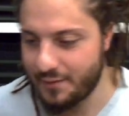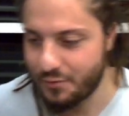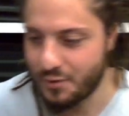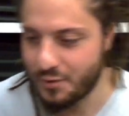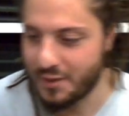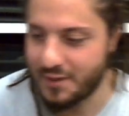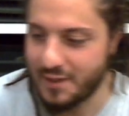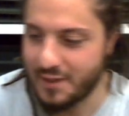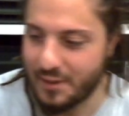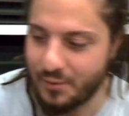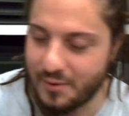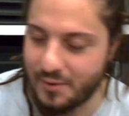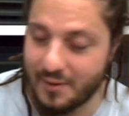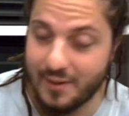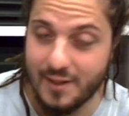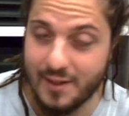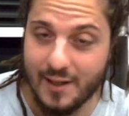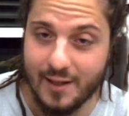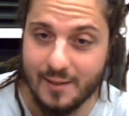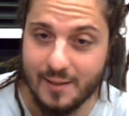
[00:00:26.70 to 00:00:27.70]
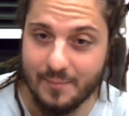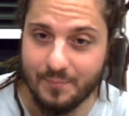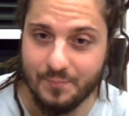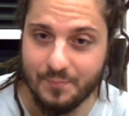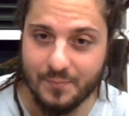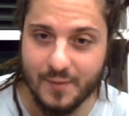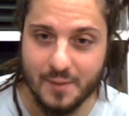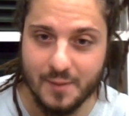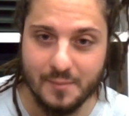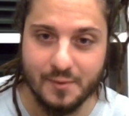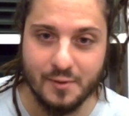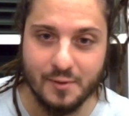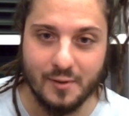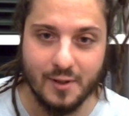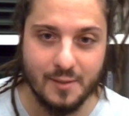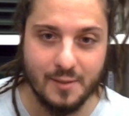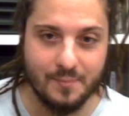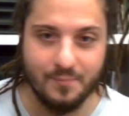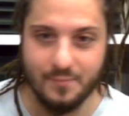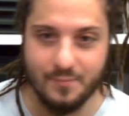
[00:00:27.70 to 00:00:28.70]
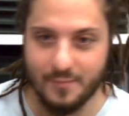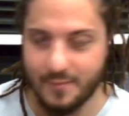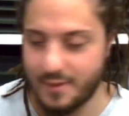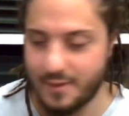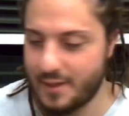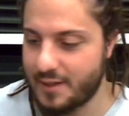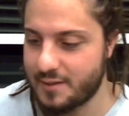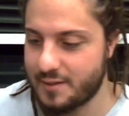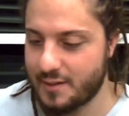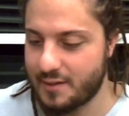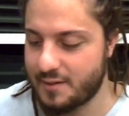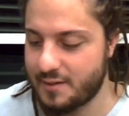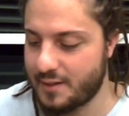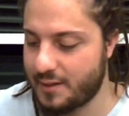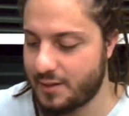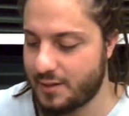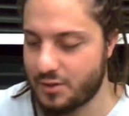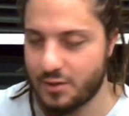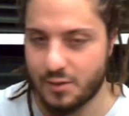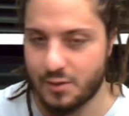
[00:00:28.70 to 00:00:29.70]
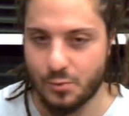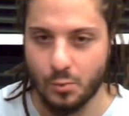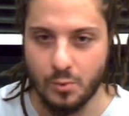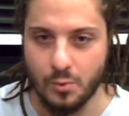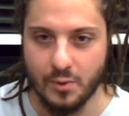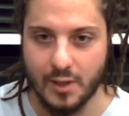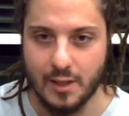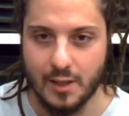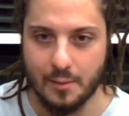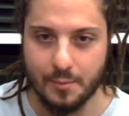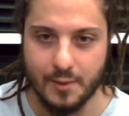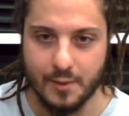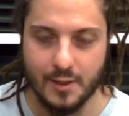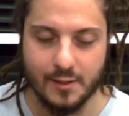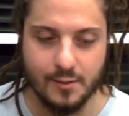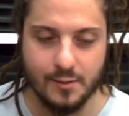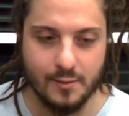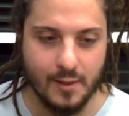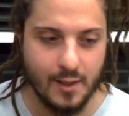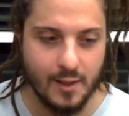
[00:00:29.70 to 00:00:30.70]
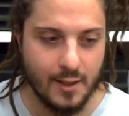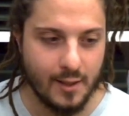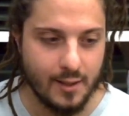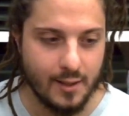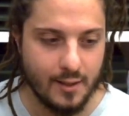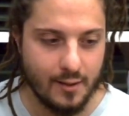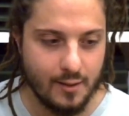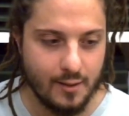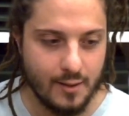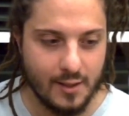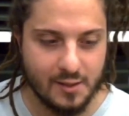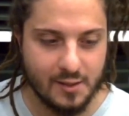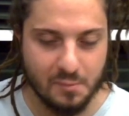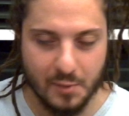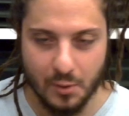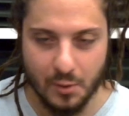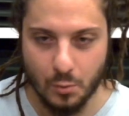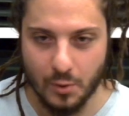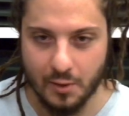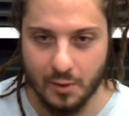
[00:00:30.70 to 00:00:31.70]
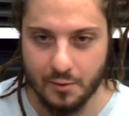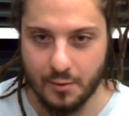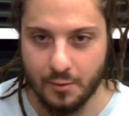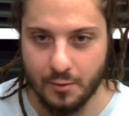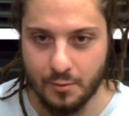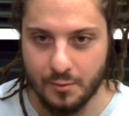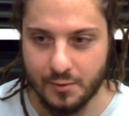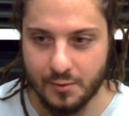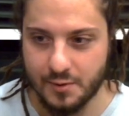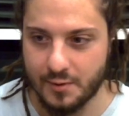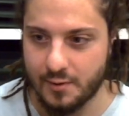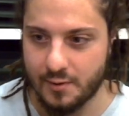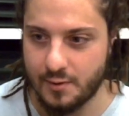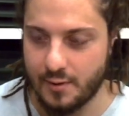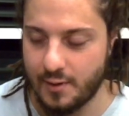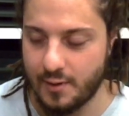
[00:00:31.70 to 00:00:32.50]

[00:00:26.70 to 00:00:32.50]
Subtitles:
Tower, yeah. I'm sorry. As I said, I just woke up and it's been one of those,